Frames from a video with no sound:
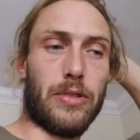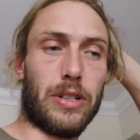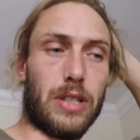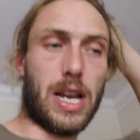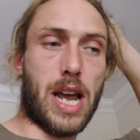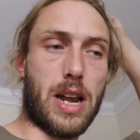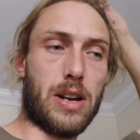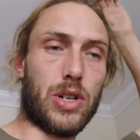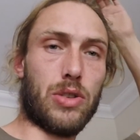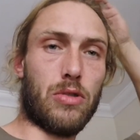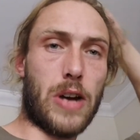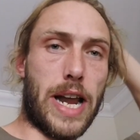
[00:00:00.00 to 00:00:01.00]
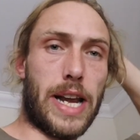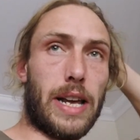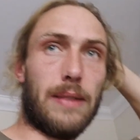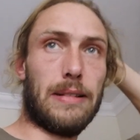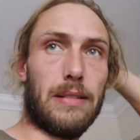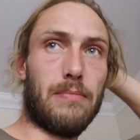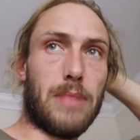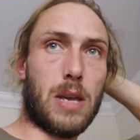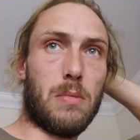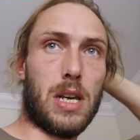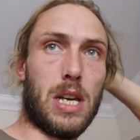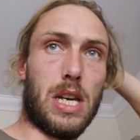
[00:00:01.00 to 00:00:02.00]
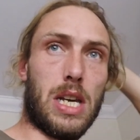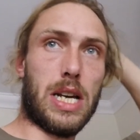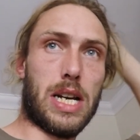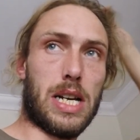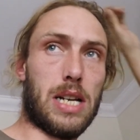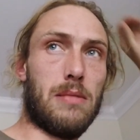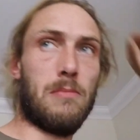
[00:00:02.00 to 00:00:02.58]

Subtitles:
just getting a short edit. Maybe a